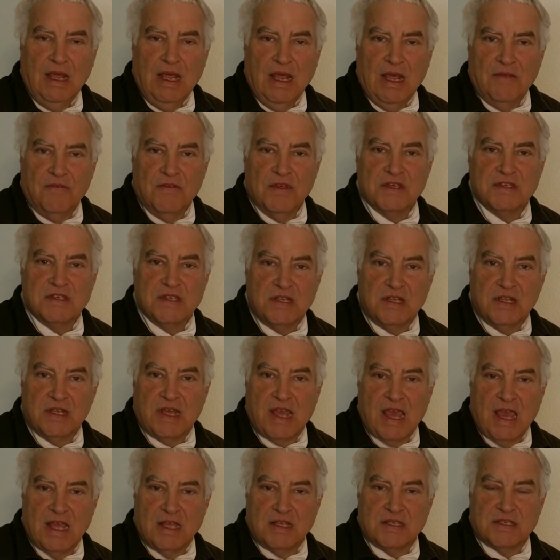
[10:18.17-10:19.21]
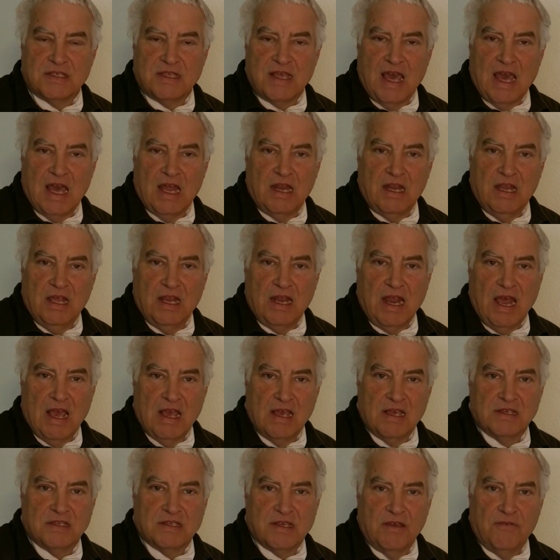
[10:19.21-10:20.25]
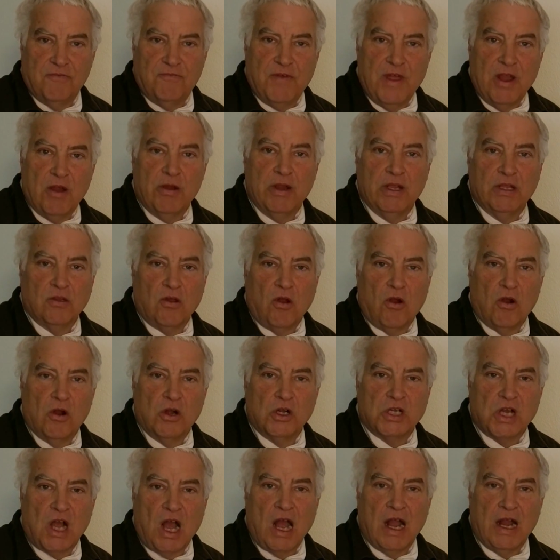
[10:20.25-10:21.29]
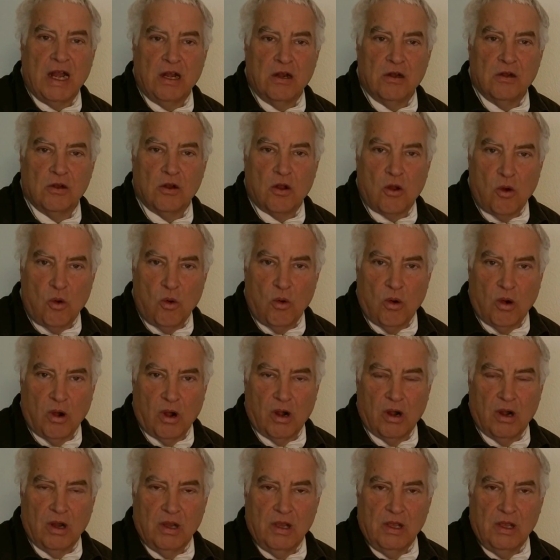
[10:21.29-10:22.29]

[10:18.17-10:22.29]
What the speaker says: And this indicates that it has a very large iron core.